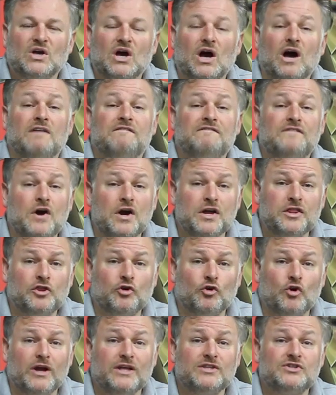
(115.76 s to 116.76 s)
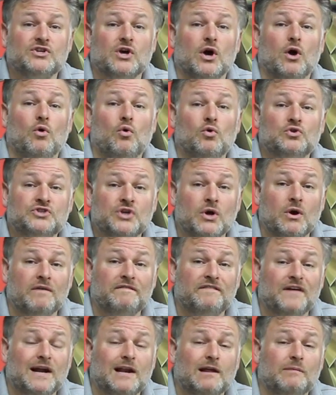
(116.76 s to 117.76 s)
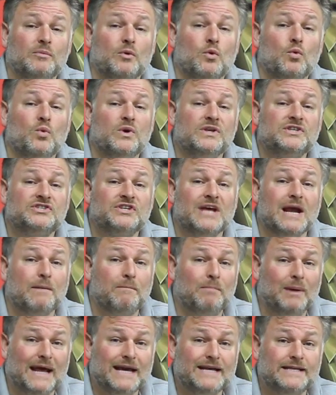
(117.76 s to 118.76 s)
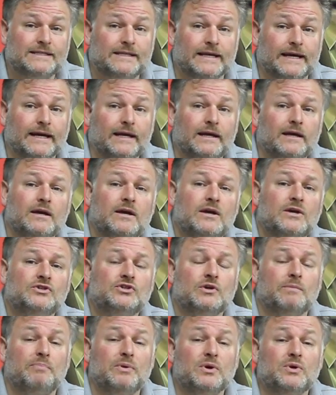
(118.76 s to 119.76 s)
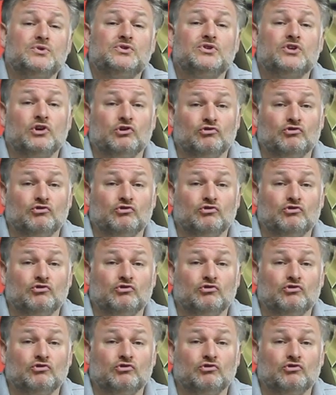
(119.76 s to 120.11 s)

Our fine threads are also available with zinc plating to boost